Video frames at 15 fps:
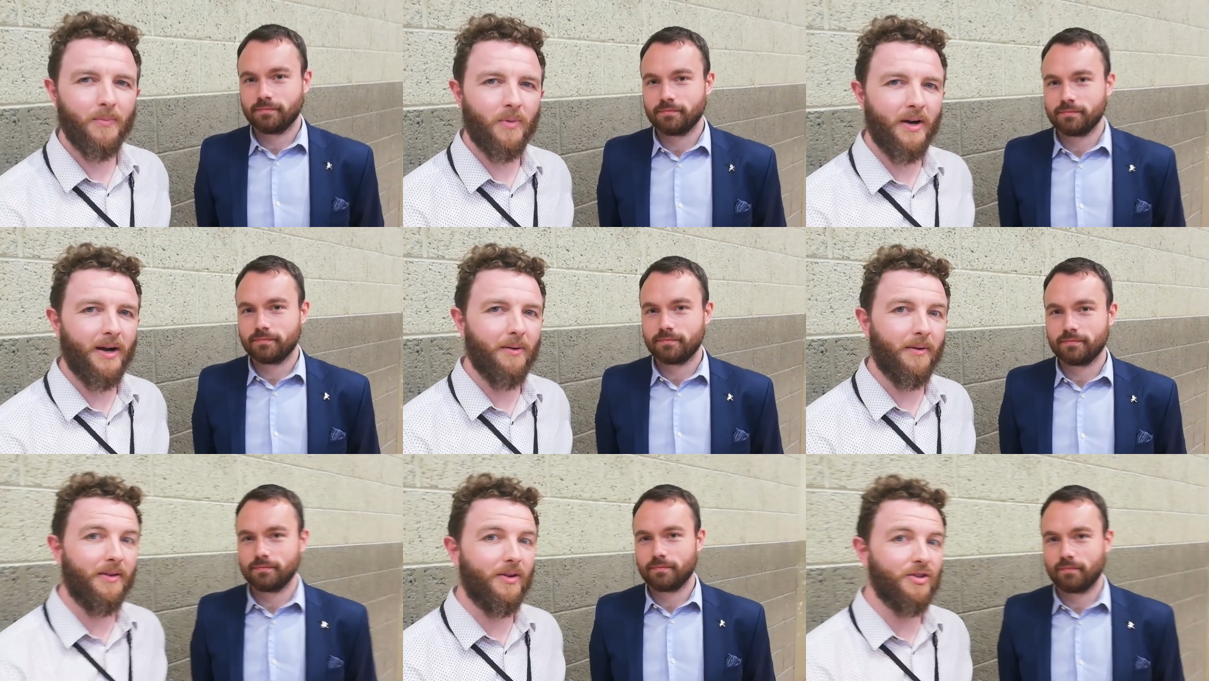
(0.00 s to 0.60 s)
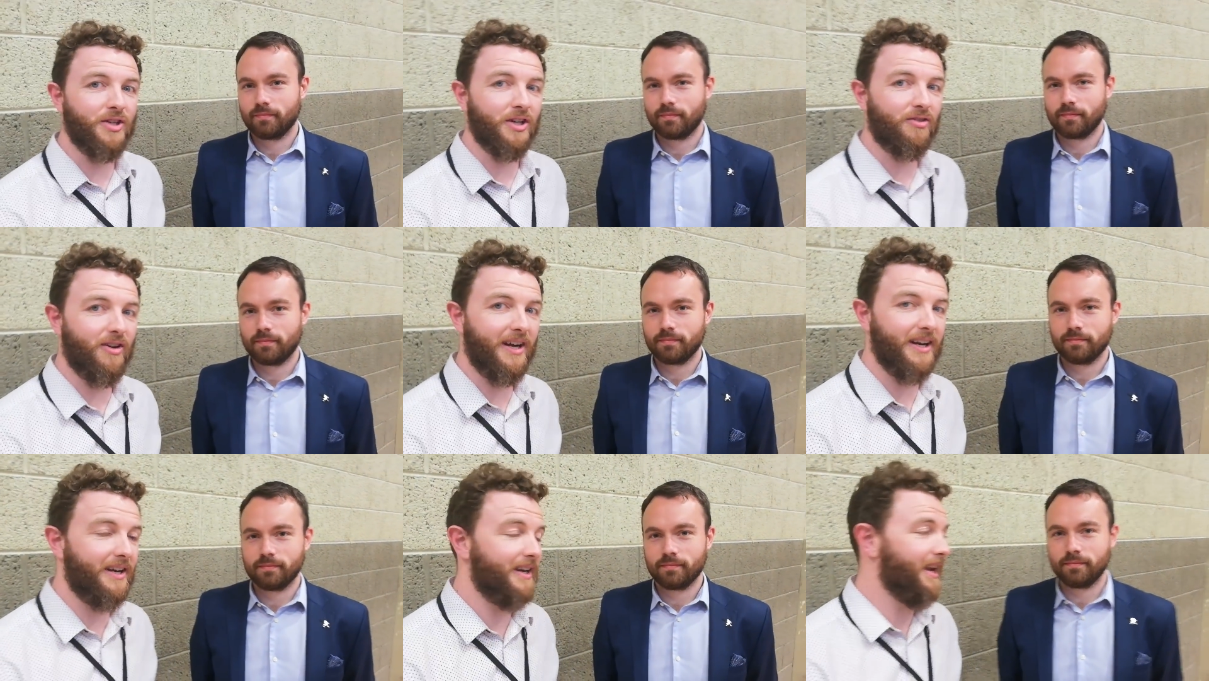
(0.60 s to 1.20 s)
Speaker 1: We're here with Eugene
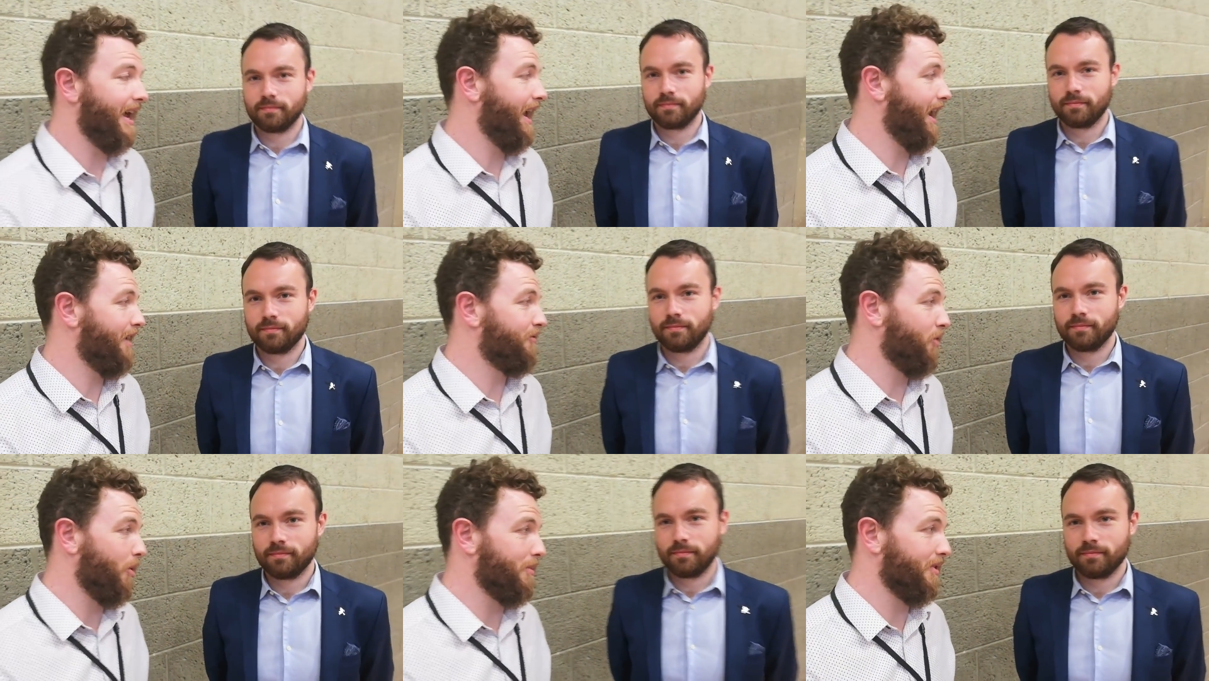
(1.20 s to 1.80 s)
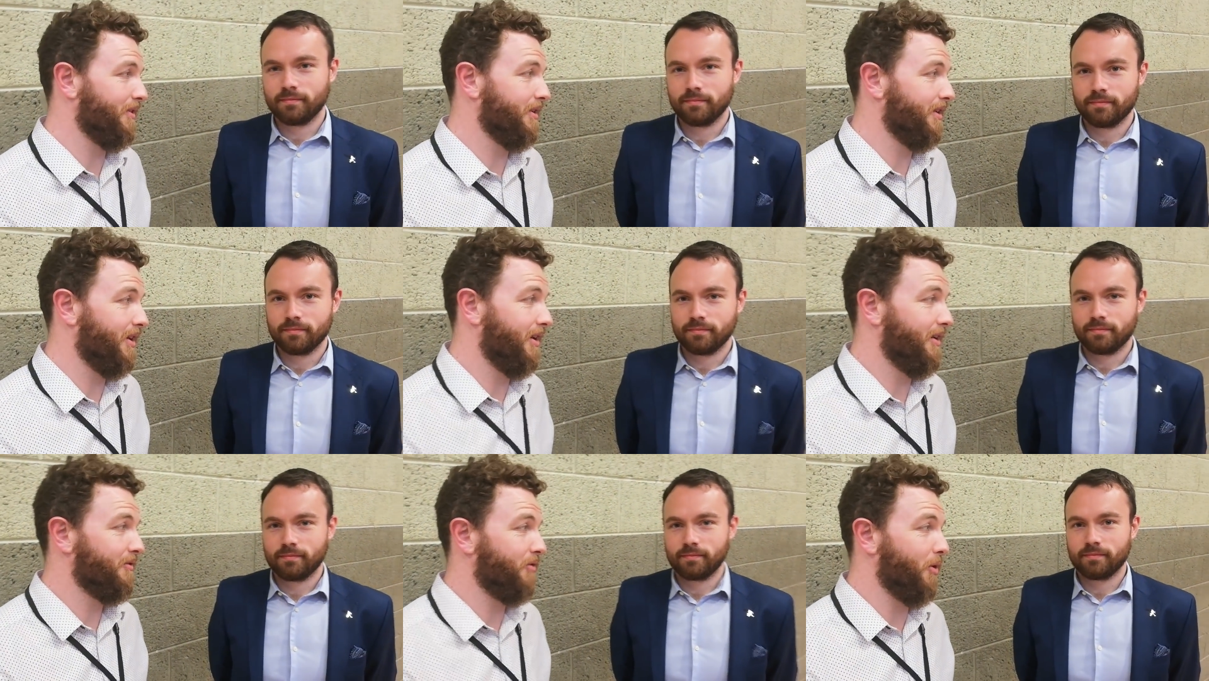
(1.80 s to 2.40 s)
Greenan,
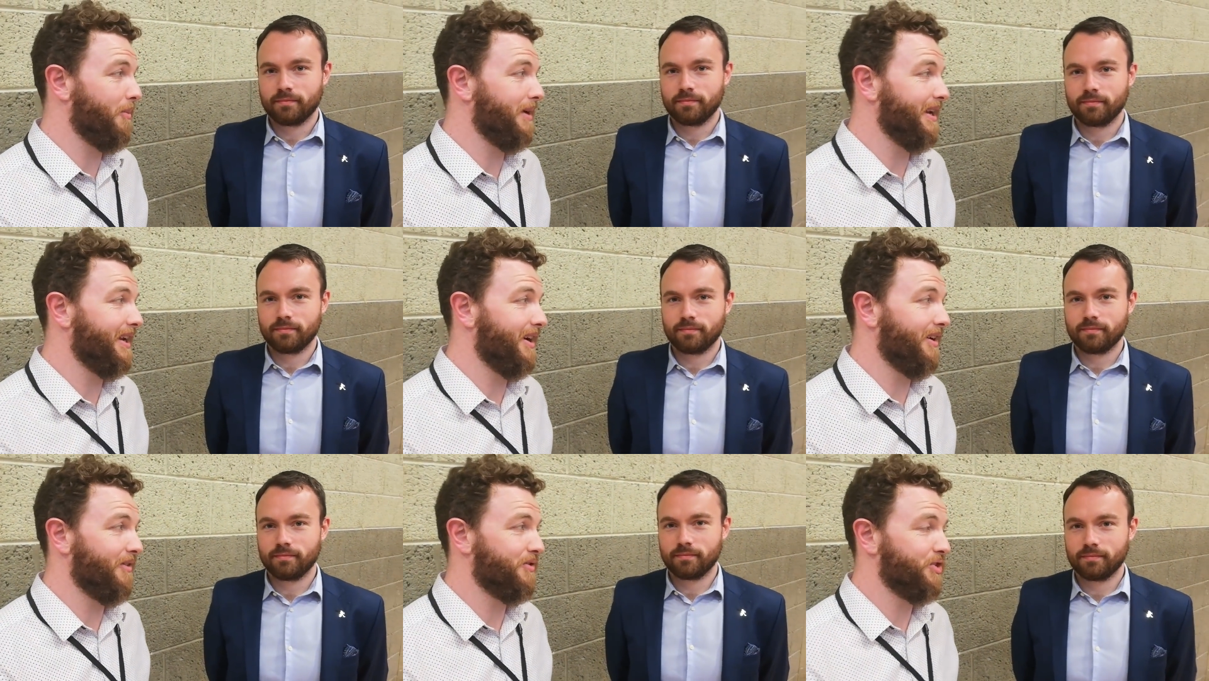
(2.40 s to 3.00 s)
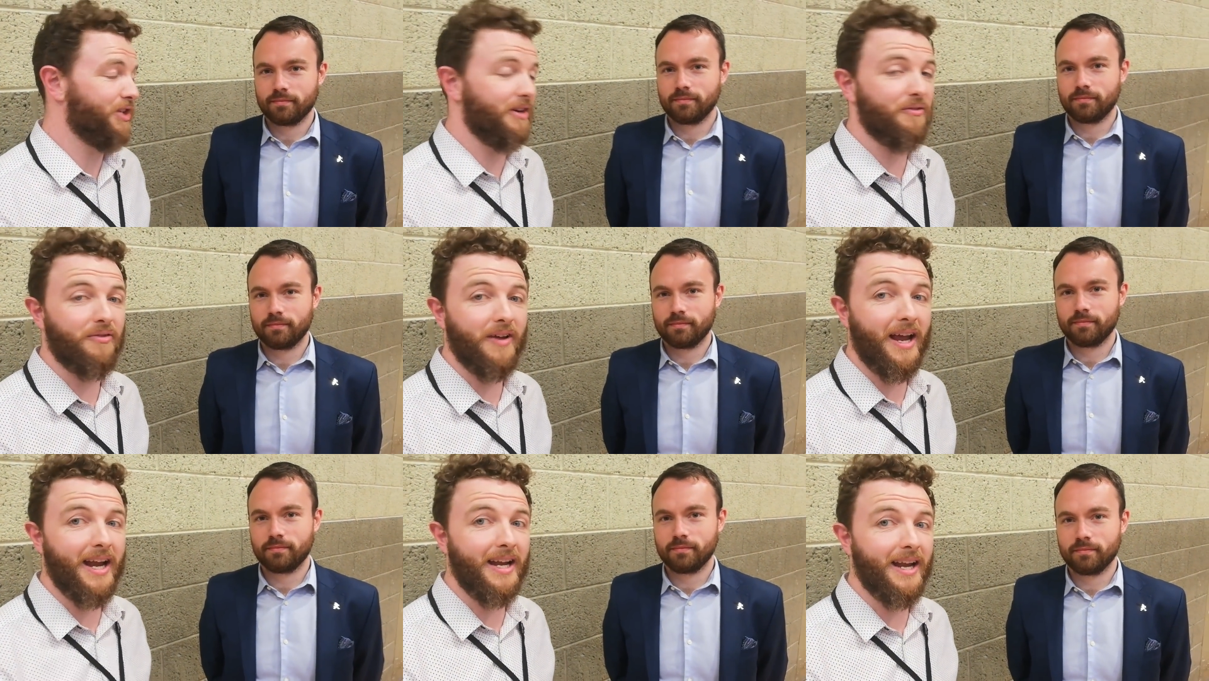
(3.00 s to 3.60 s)
formerly of Sinn
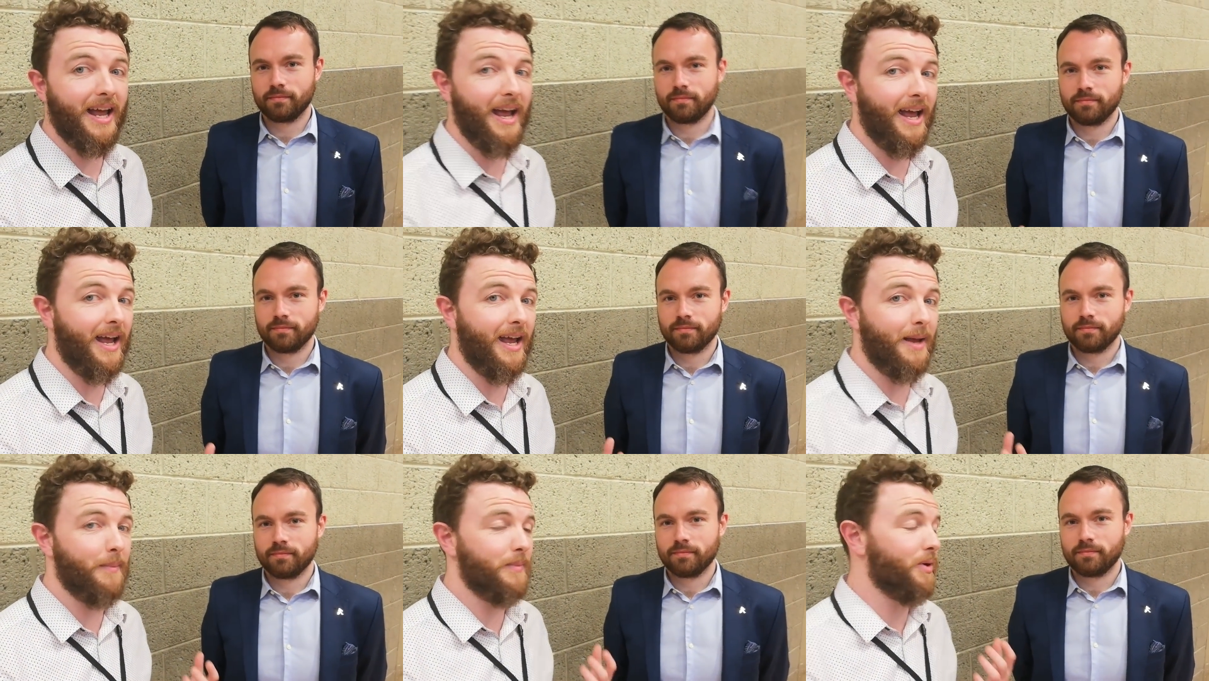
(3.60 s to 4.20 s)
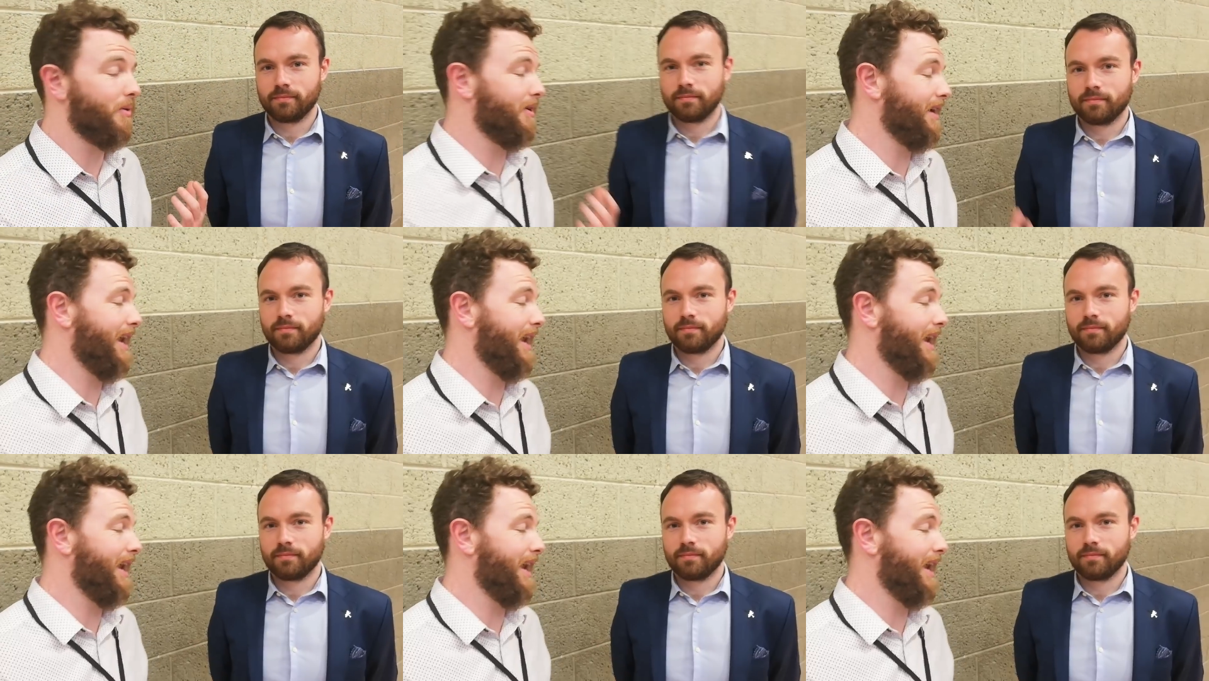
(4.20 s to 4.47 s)
Féin. You were